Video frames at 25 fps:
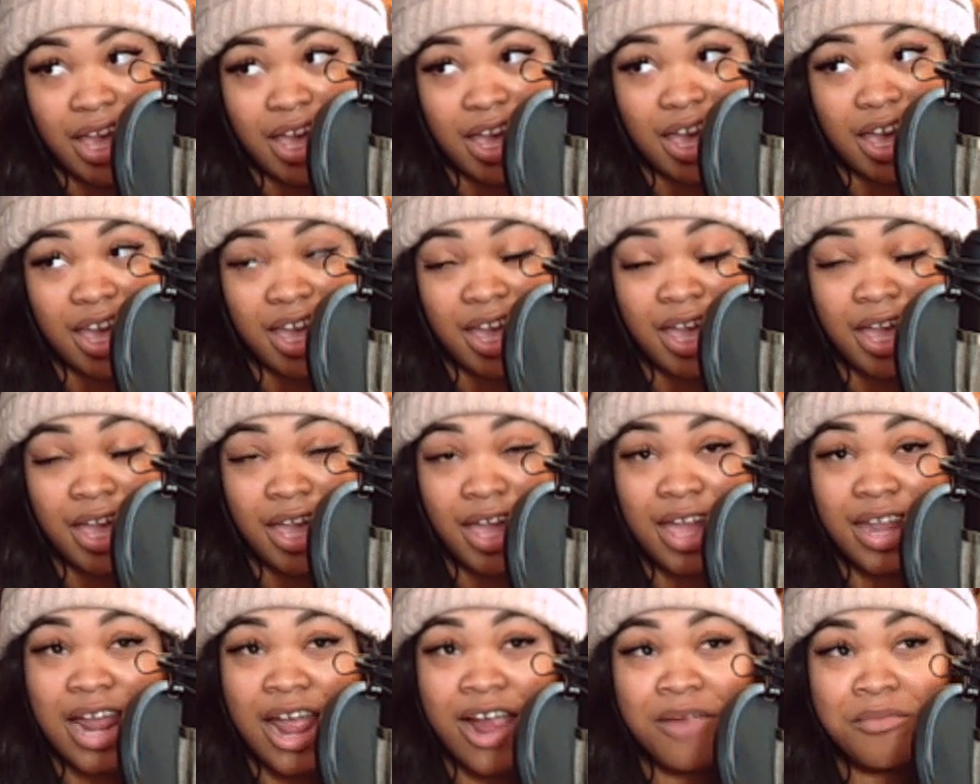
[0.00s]
And
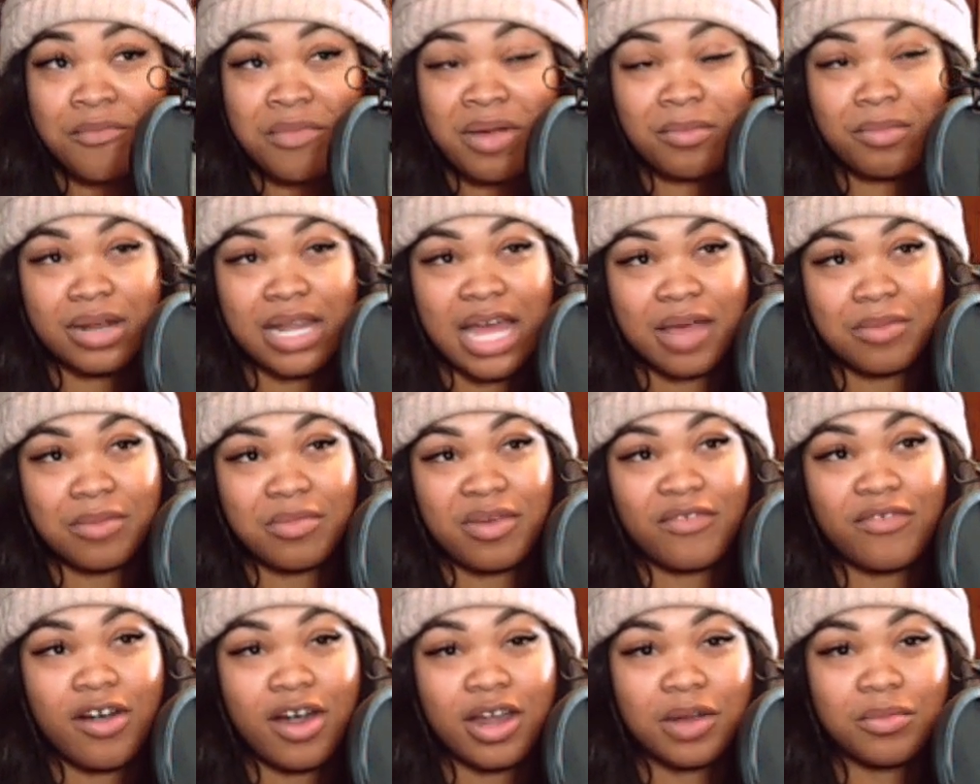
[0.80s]
he and I remember like
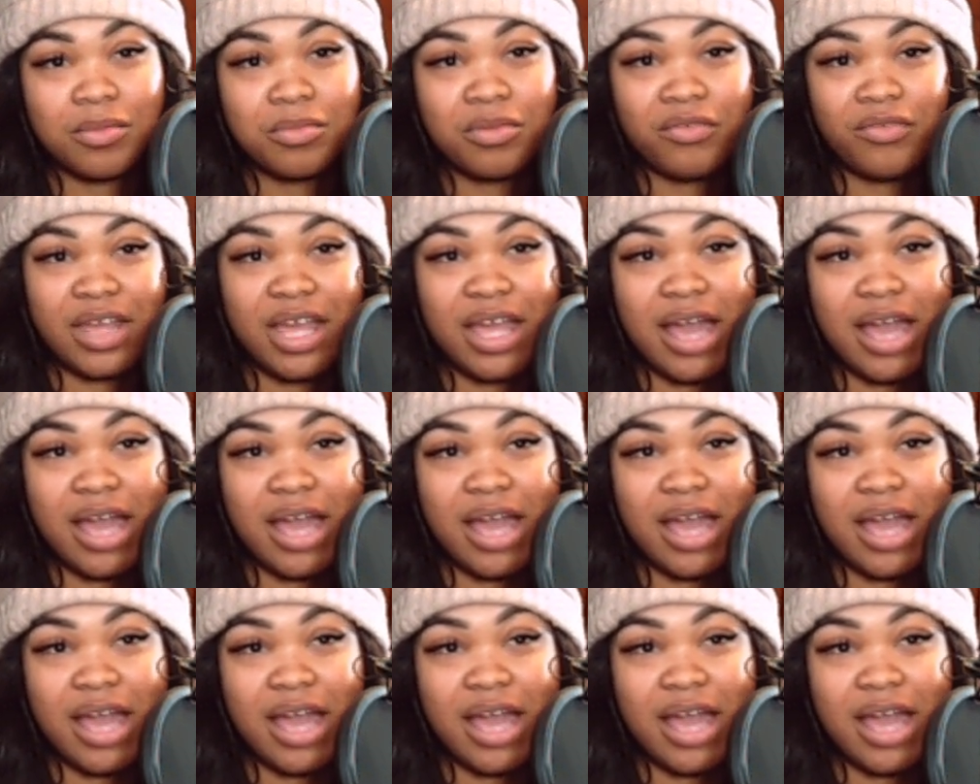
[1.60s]
before the movie,